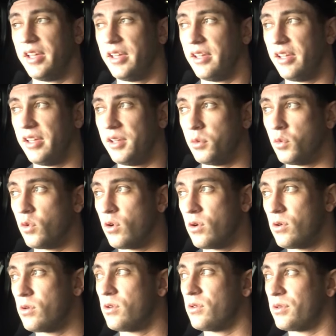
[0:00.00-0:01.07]
It
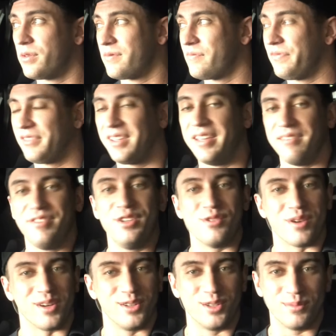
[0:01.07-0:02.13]
will give you
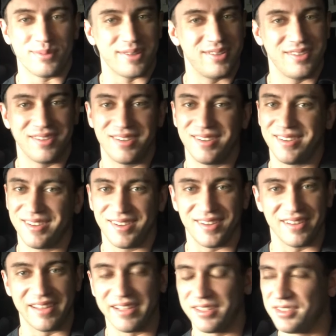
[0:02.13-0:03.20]
hope, all
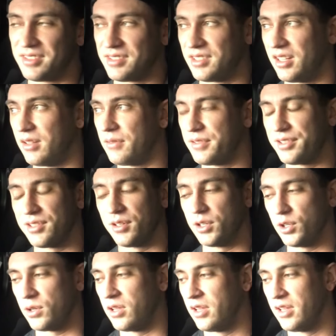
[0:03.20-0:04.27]
that good stuff.
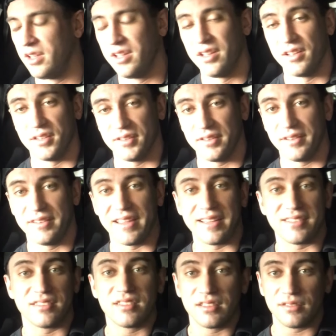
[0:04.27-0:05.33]
So
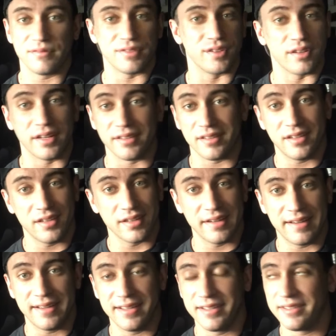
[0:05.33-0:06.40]
that's it for right now,
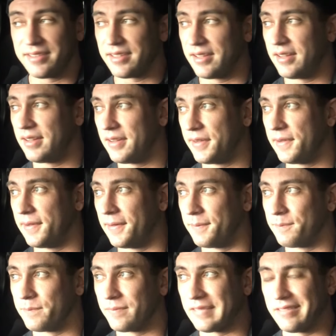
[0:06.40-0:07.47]
guys. If
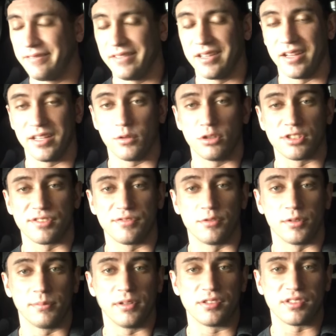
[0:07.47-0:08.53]
you got any questions for
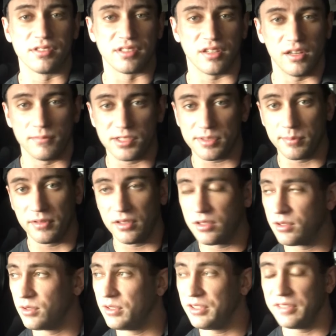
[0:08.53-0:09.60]
me, post it in the comments
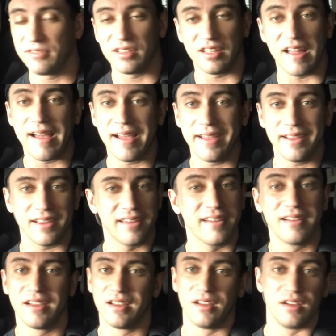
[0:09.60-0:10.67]
below. Leave a like.
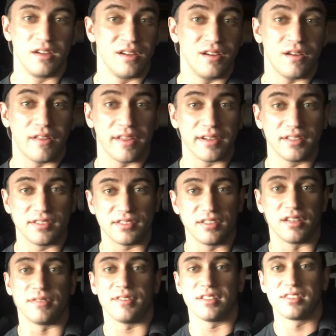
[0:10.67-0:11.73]
all that good
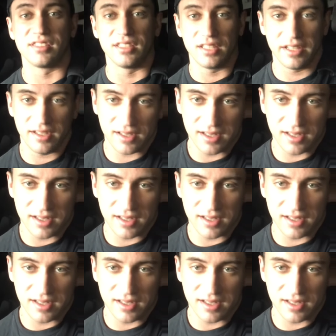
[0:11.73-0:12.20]
stuff. I'll see you later.